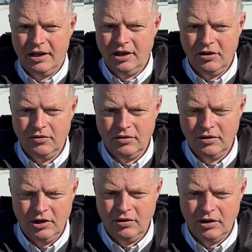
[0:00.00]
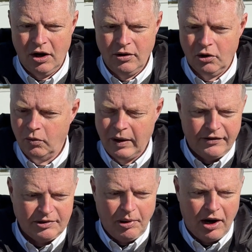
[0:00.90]
you know or whether
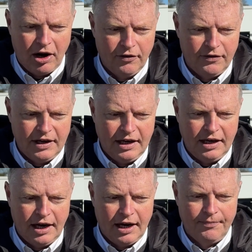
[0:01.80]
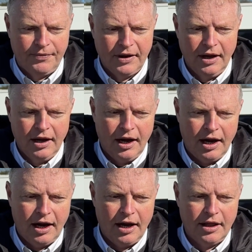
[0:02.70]
it's part of the
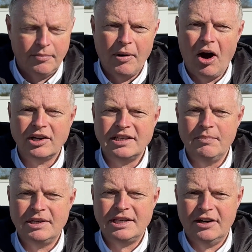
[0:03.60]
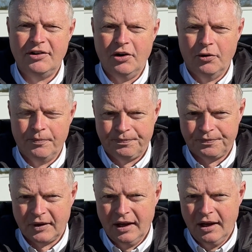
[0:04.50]
marketing material
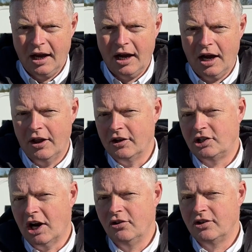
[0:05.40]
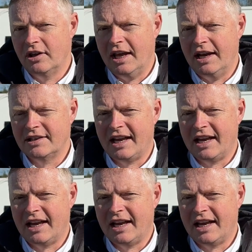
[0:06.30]
at the shows and things.